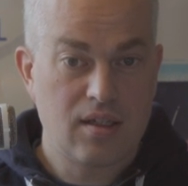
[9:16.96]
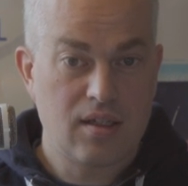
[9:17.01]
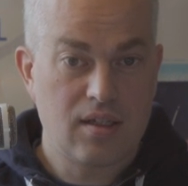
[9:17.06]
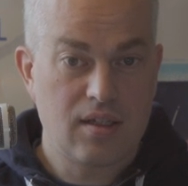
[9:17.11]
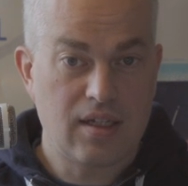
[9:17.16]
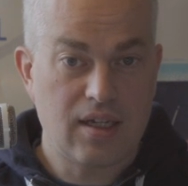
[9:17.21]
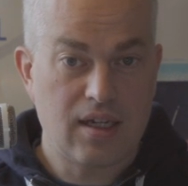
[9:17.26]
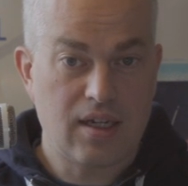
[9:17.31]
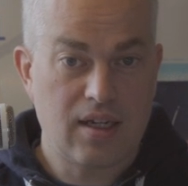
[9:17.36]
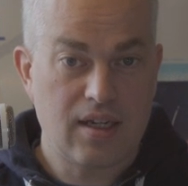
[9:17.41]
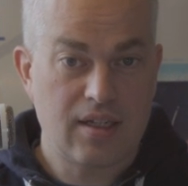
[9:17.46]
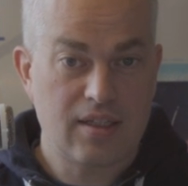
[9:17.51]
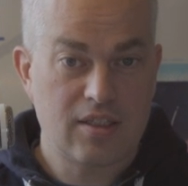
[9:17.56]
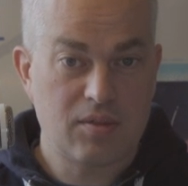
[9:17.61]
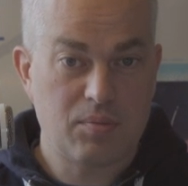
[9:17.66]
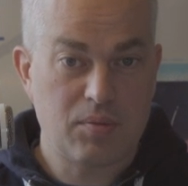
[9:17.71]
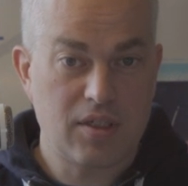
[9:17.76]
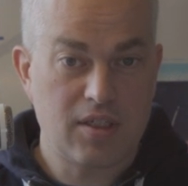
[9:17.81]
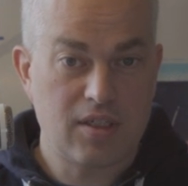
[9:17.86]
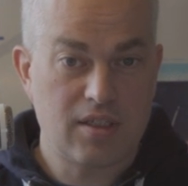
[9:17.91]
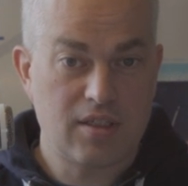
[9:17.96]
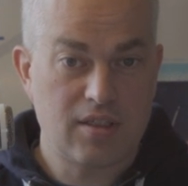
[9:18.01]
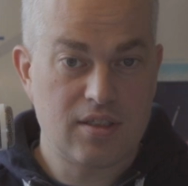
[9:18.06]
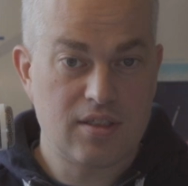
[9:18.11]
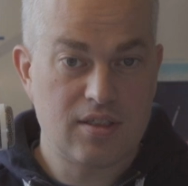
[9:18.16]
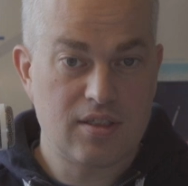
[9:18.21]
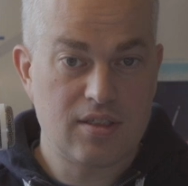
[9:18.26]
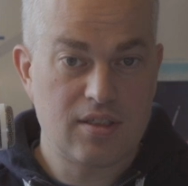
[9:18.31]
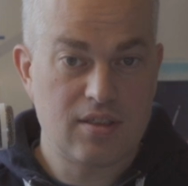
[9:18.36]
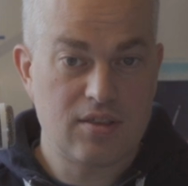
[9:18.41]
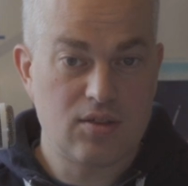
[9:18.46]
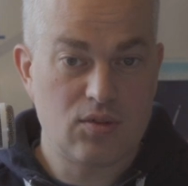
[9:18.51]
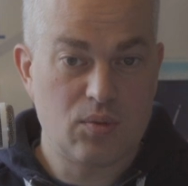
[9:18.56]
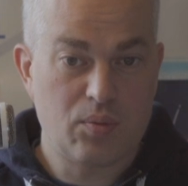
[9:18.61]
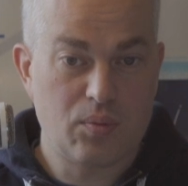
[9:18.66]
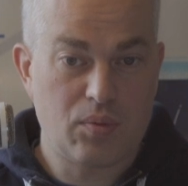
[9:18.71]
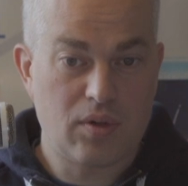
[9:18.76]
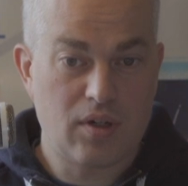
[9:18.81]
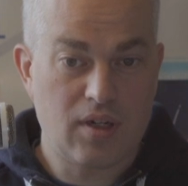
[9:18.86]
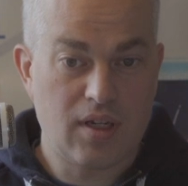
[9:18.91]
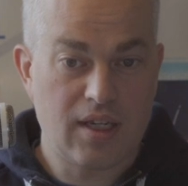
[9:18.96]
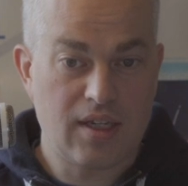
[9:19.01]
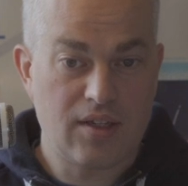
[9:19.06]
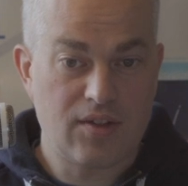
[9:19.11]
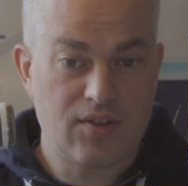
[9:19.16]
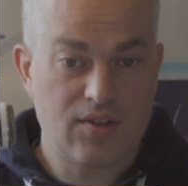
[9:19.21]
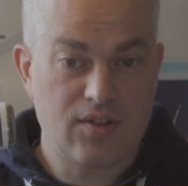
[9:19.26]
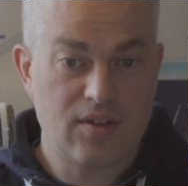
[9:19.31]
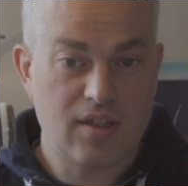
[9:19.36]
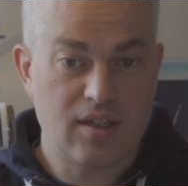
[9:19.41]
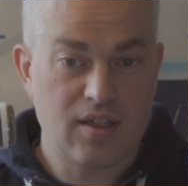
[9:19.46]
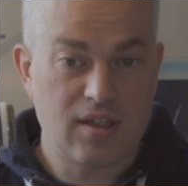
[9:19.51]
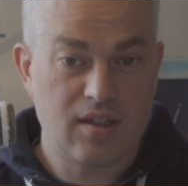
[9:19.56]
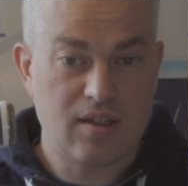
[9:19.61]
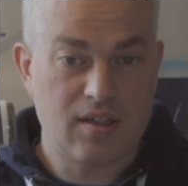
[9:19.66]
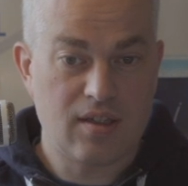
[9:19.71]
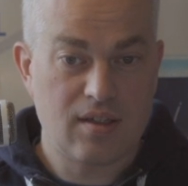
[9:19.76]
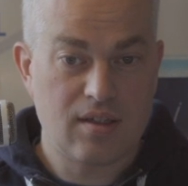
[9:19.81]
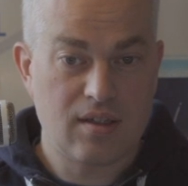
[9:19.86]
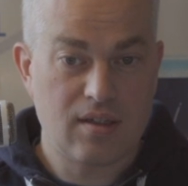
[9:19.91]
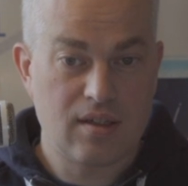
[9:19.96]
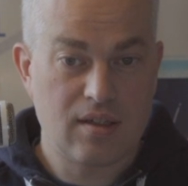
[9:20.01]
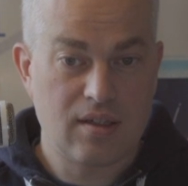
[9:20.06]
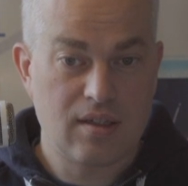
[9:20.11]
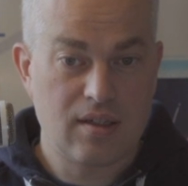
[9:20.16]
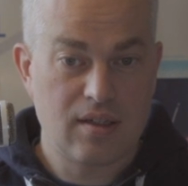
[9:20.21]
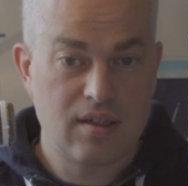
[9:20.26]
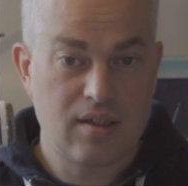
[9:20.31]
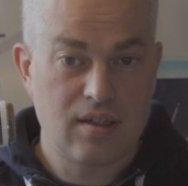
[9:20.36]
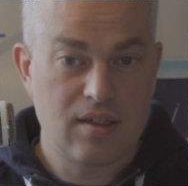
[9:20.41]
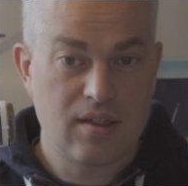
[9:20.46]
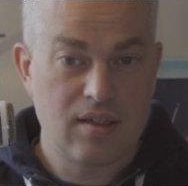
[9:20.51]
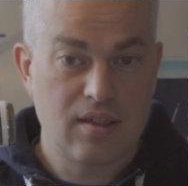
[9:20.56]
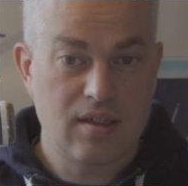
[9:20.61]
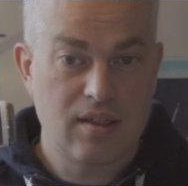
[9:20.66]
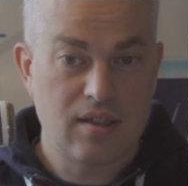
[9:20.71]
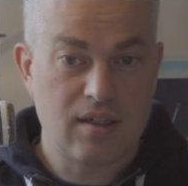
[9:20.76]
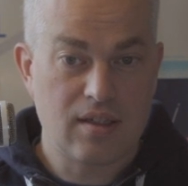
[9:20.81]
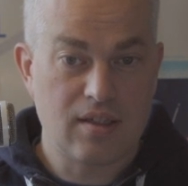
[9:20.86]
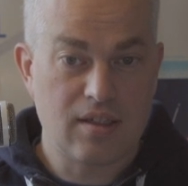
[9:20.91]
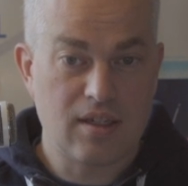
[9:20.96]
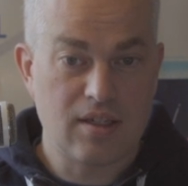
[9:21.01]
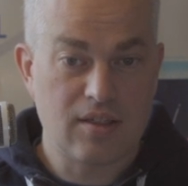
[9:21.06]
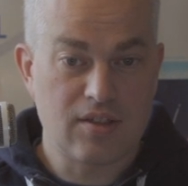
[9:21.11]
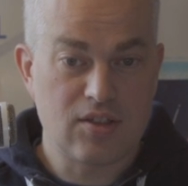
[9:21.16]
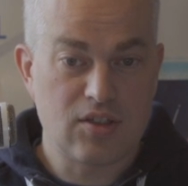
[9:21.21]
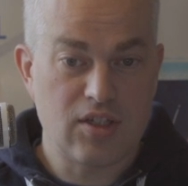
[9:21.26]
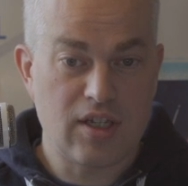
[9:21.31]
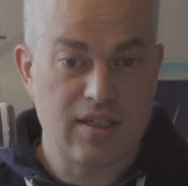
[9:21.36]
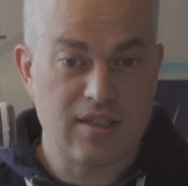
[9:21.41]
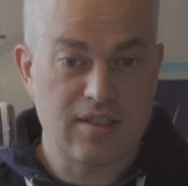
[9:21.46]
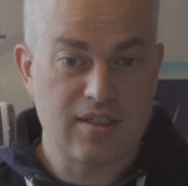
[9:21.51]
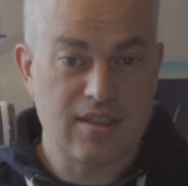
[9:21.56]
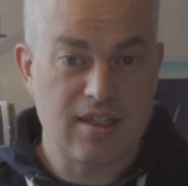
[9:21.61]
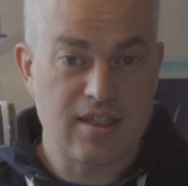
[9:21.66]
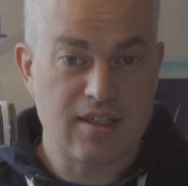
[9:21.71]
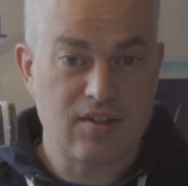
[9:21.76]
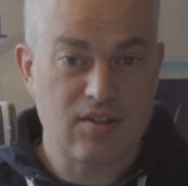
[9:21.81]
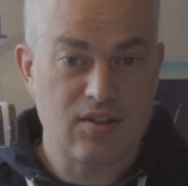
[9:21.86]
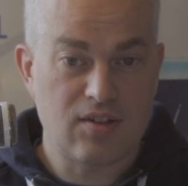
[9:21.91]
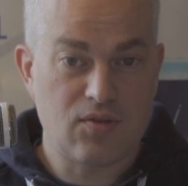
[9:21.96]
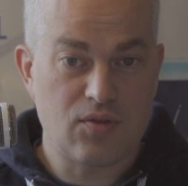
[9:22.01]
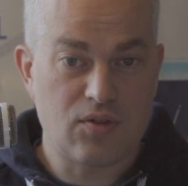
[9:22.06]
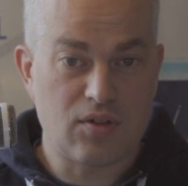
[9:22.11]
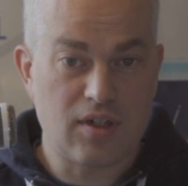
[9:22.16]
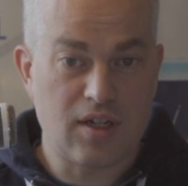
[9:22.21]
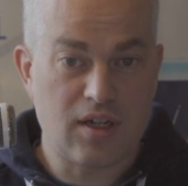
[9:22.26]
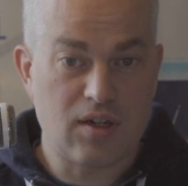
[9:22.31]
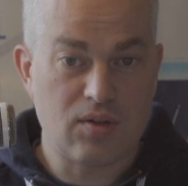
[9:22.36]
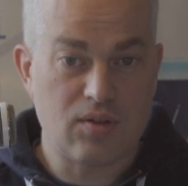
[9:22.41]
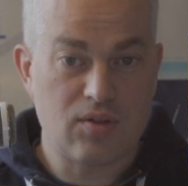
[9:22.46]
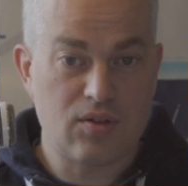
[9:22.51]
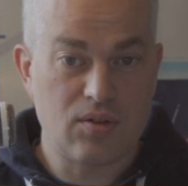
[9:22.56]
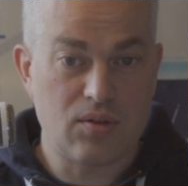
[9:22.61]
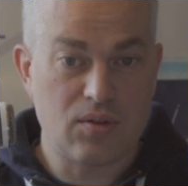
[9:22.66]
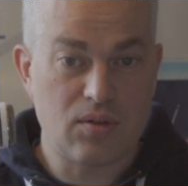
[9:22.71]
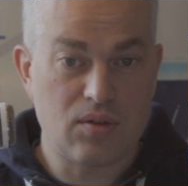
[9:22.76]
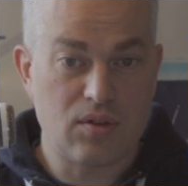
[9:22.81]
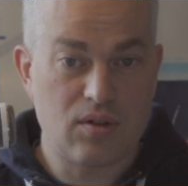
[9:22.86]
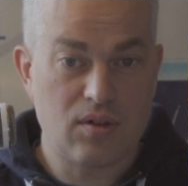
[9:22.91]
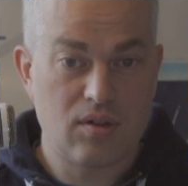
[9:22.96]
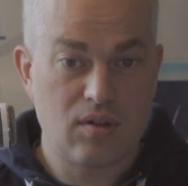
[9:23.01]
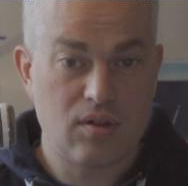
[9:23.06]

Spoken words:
Yeah, let's be super lazy and just change that for now to